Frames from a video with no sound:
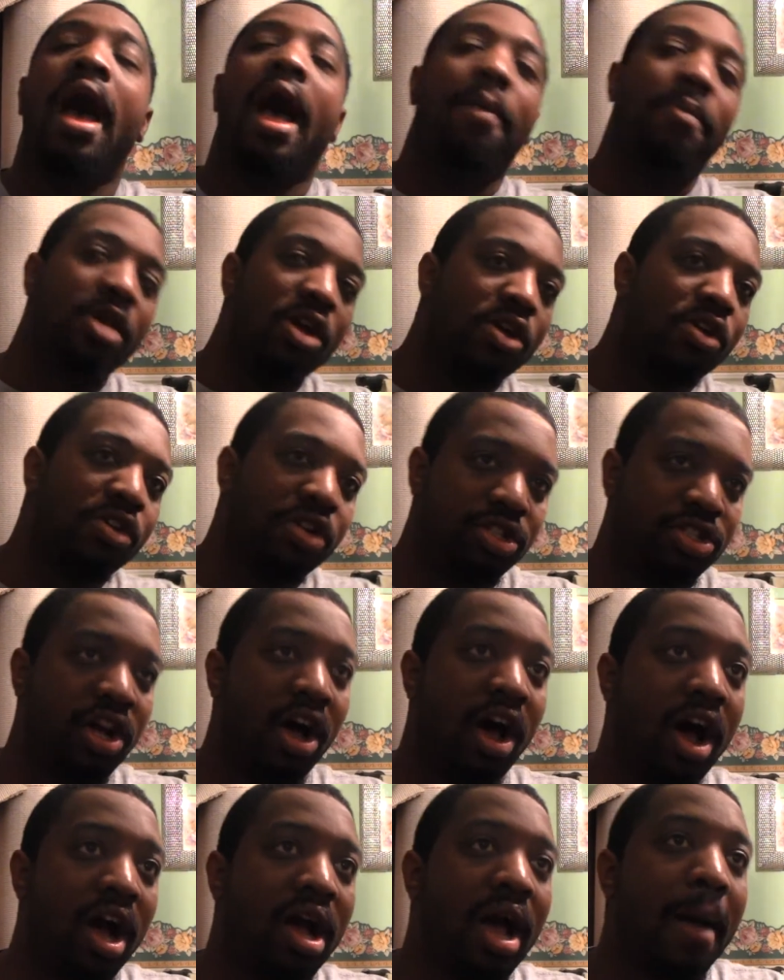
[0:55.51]
I'm here to
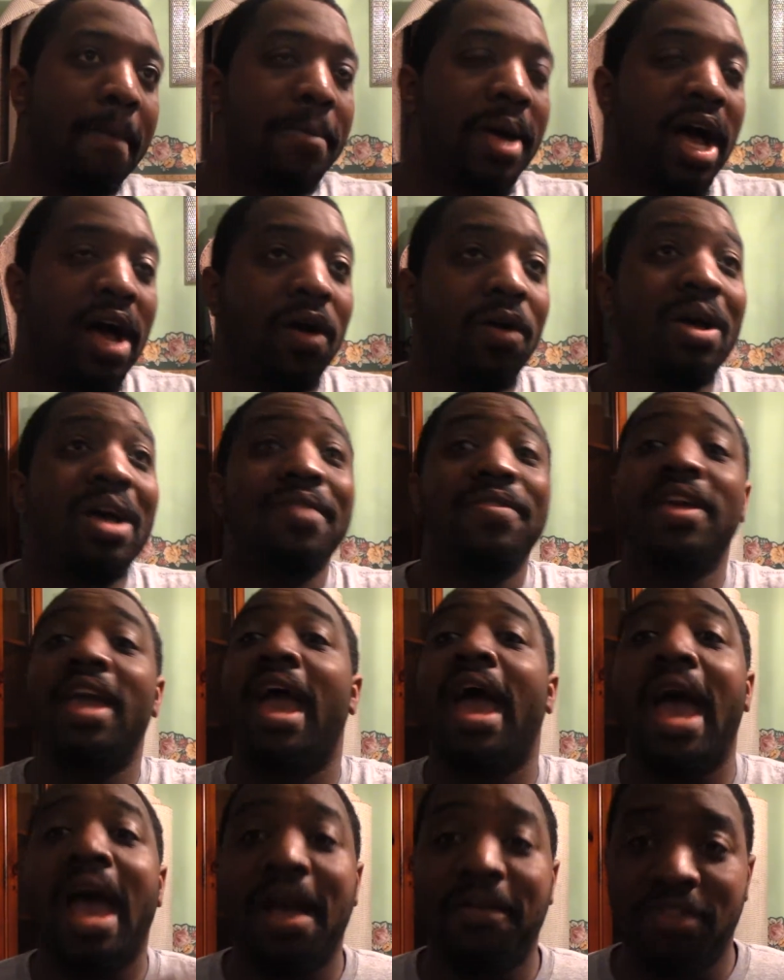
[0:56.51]
talk about the
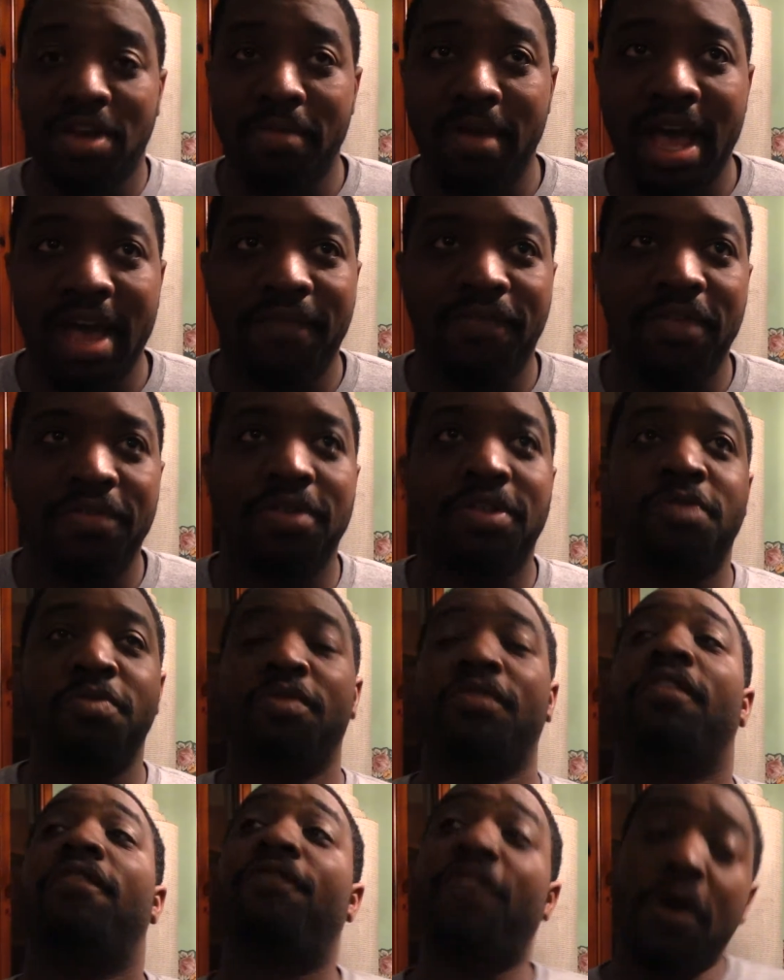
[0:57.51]
aftermath of this
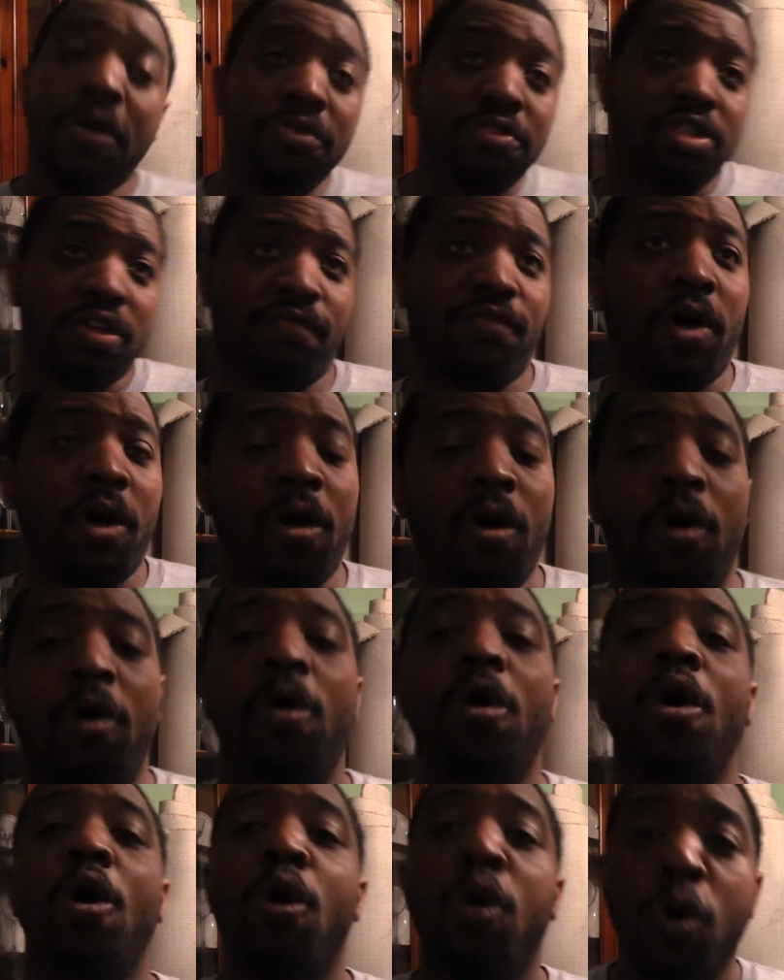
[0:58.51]
movie. First of all,
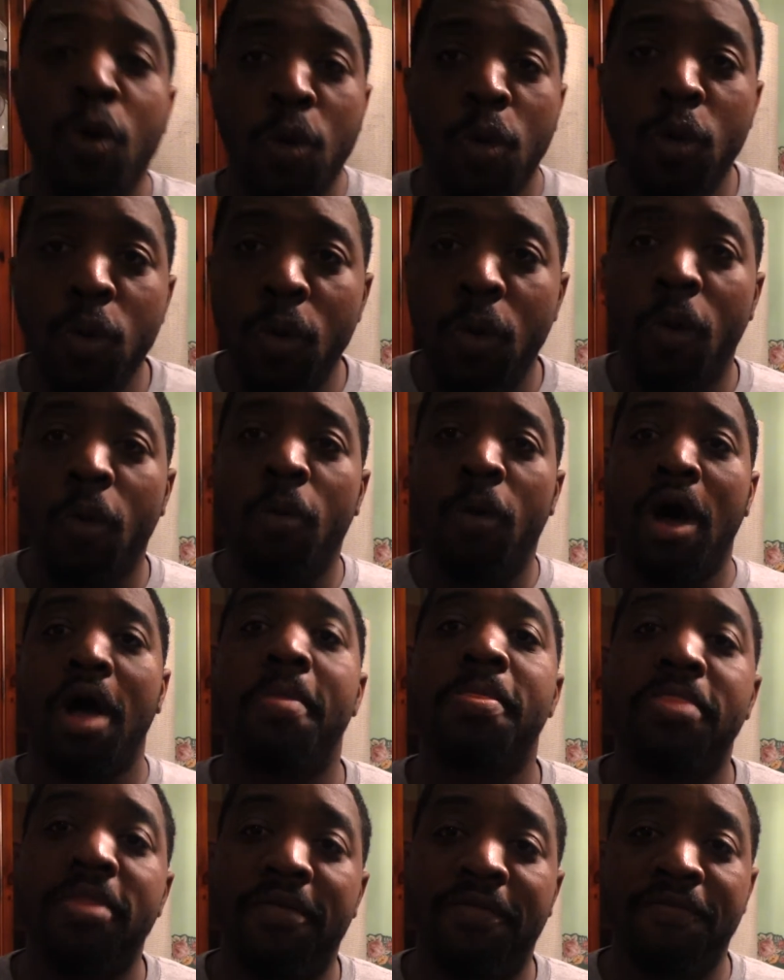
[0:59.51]
who
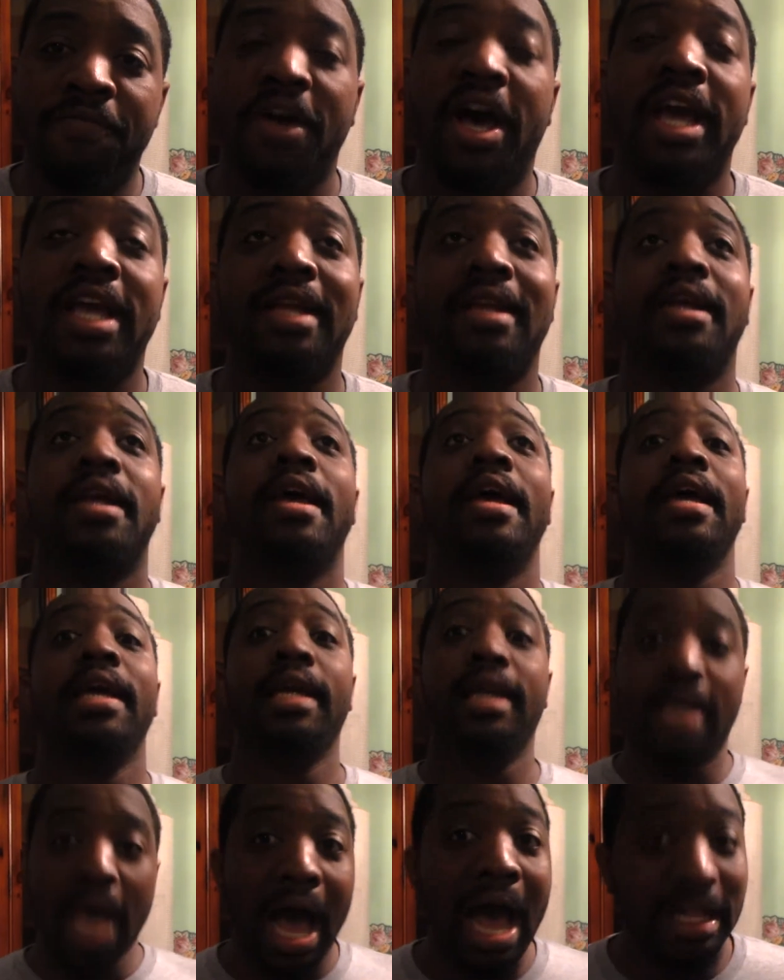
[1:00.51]
won the fight?
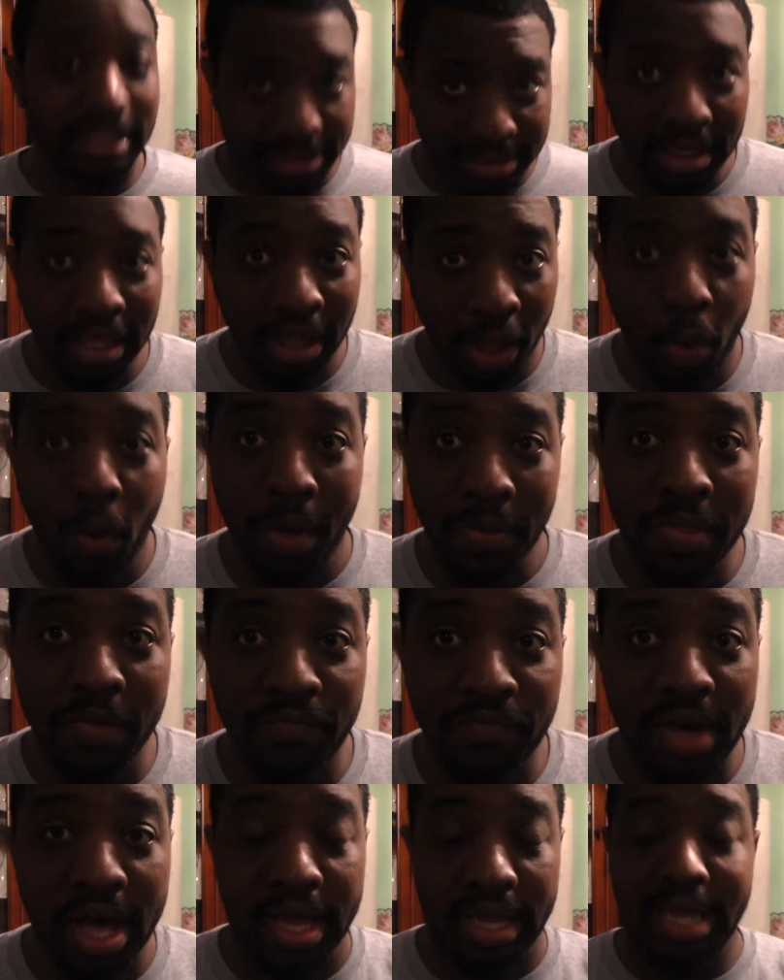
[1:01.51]
Godzilla won the
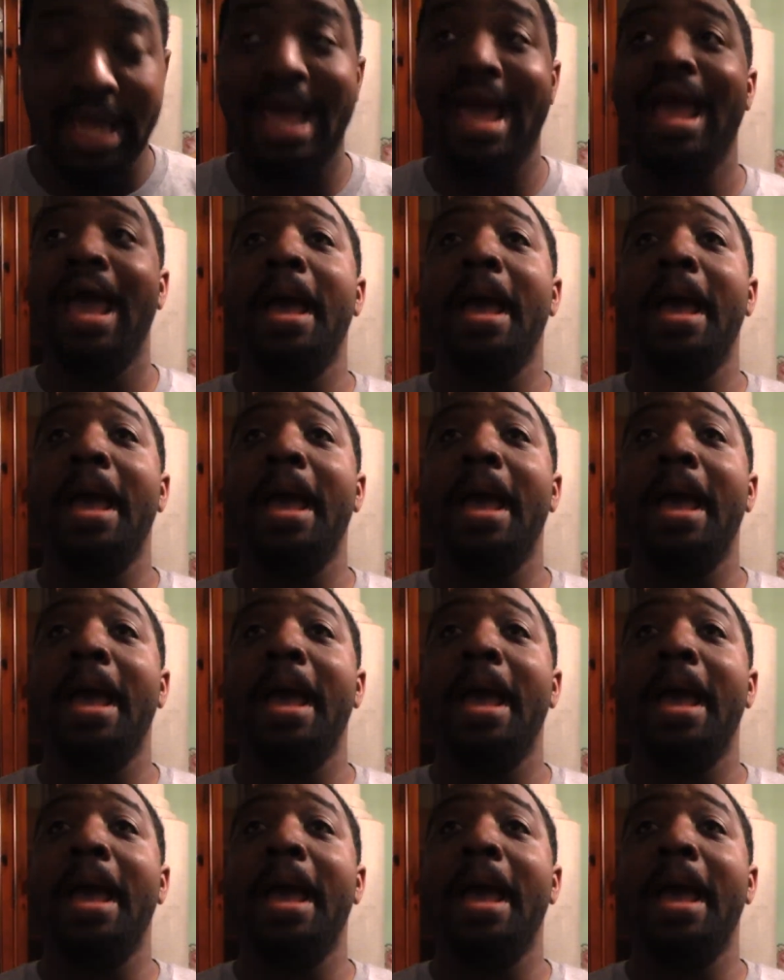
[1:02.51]
fight.